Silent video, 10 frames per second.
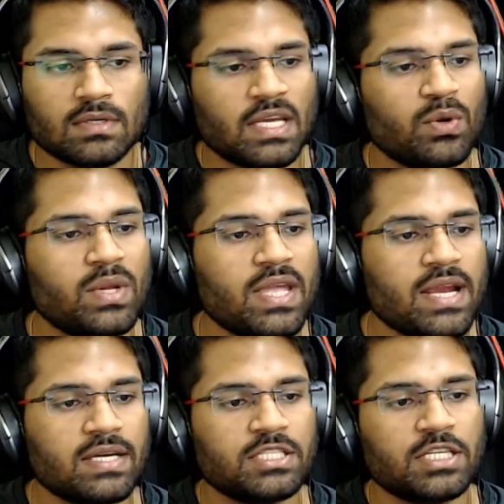Yeah, rook
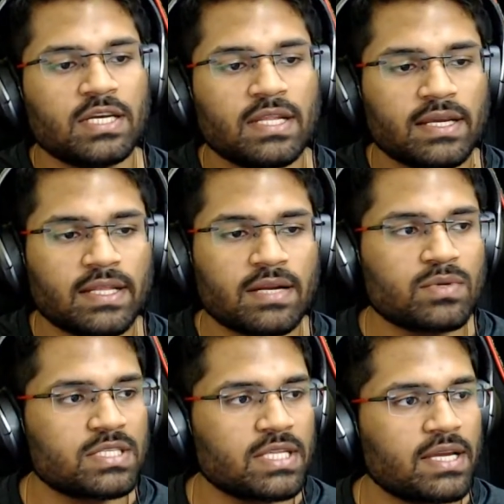e8 Akshaya, like that
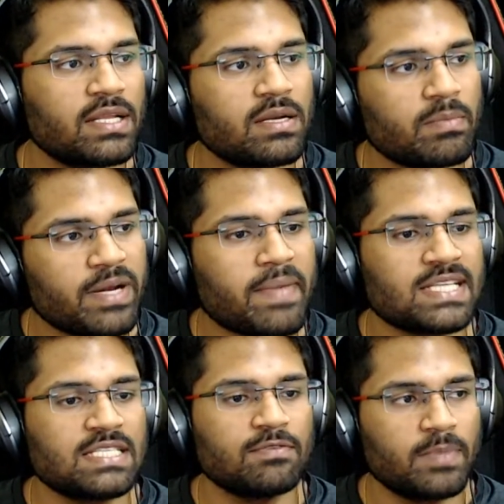was like a little bit
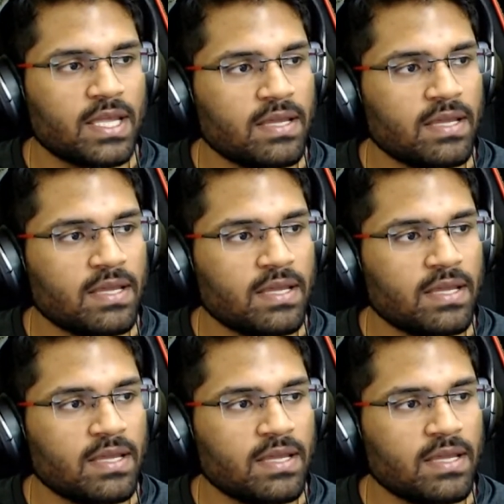passive